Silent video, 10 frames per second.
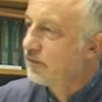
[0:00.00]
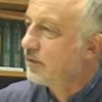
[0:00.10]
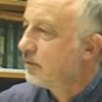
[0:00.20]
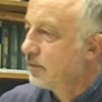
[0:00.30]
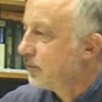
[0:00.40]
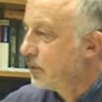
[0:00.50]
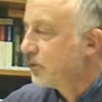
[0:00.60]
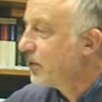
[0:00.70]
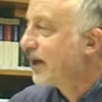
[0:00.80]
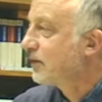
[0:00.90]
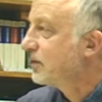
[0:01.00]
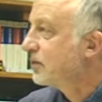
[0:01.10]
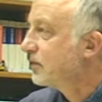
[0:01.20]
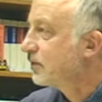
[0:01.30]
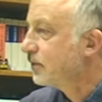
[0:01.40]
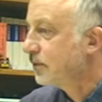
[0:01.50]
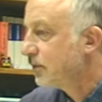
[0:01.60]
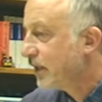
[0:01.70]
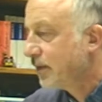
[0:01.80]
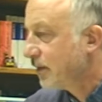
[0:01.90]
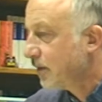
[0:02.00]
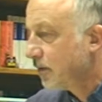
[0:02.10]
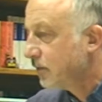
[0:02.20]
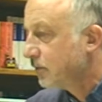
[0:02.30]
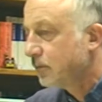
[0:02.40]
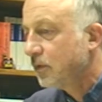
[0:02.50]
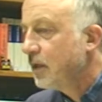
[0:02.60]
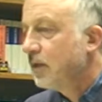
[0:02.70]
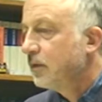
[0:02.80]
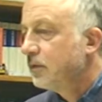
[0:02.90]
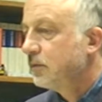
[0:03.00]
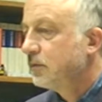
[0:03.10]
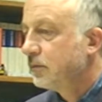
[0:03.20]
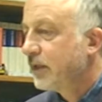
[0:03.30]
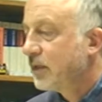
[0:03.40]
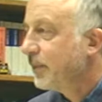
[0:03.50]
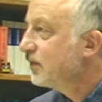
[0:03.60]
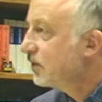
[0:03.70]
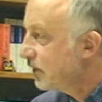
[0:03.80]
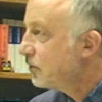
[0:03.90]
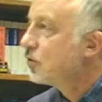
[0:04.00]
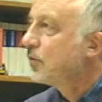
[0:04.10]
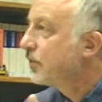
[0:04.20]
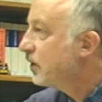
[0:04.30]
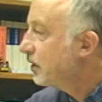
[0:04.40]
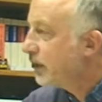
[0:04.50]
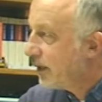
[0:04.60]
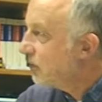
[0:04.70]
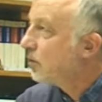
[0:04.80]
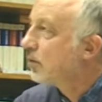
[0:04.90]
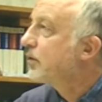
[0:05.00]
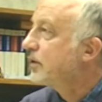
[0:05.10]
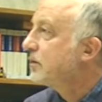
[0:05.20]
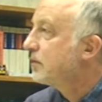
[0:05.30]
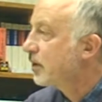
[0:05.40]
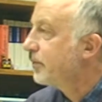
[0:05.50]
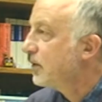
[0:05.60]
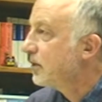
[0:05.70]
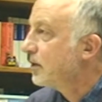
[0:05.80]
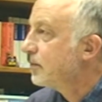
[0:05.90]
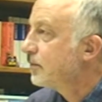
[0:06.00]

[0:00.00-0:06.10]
want to access data on databases in Germany and or in Armenia.